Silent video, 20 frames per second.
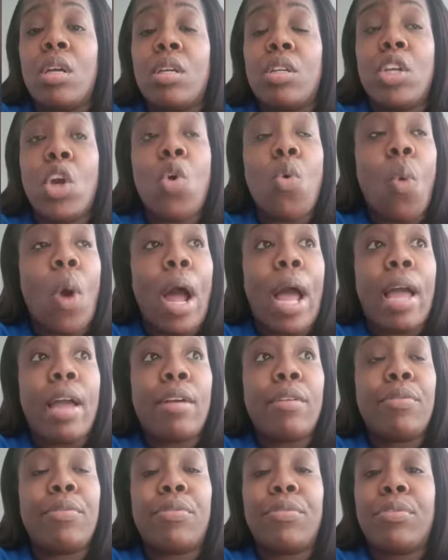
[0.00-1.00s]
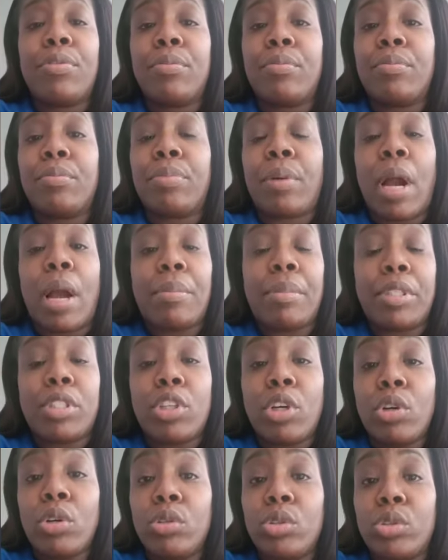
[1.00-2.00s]
your wife probably
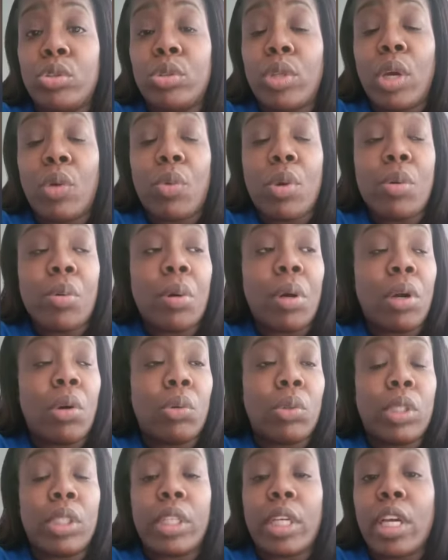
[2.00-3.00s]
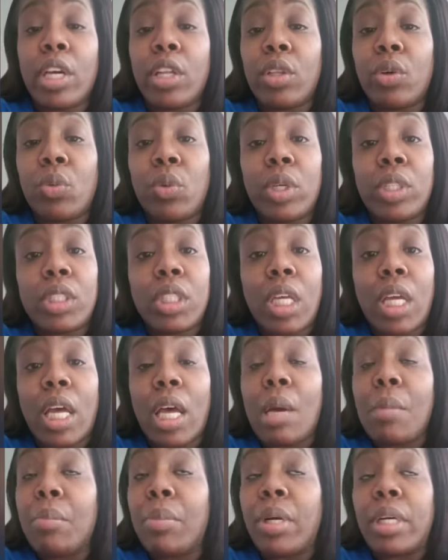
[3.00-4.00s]
told you that we were only together one
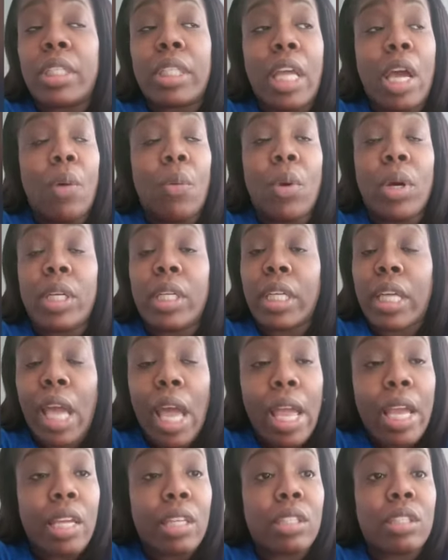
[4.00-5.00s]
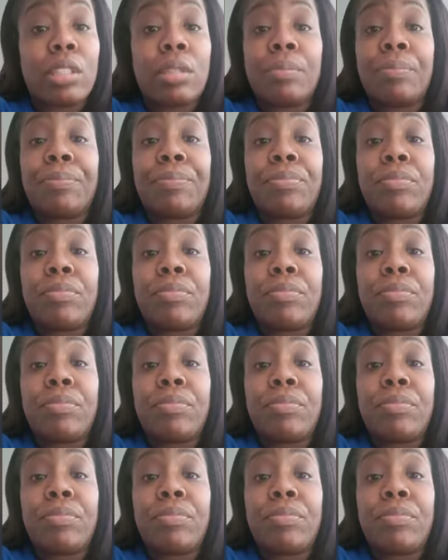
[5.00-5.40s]
time, but that wasn't the case.